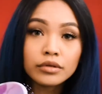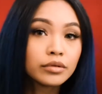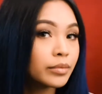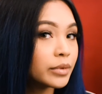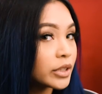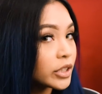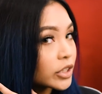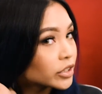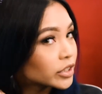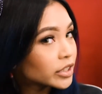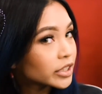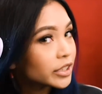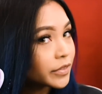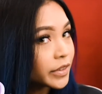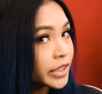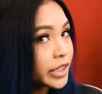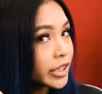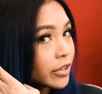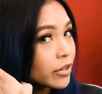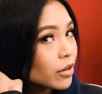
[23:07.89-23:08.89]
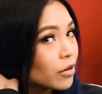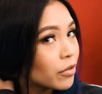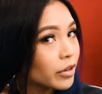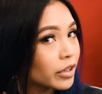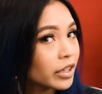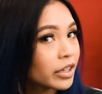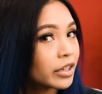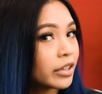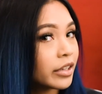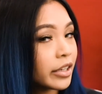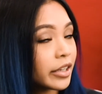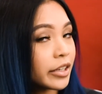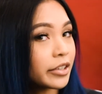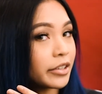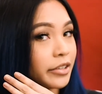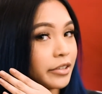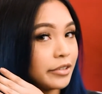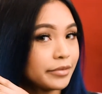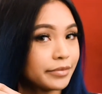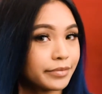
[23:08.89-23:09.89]
Make sure it's evenly coated
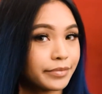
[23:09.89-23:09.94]
here.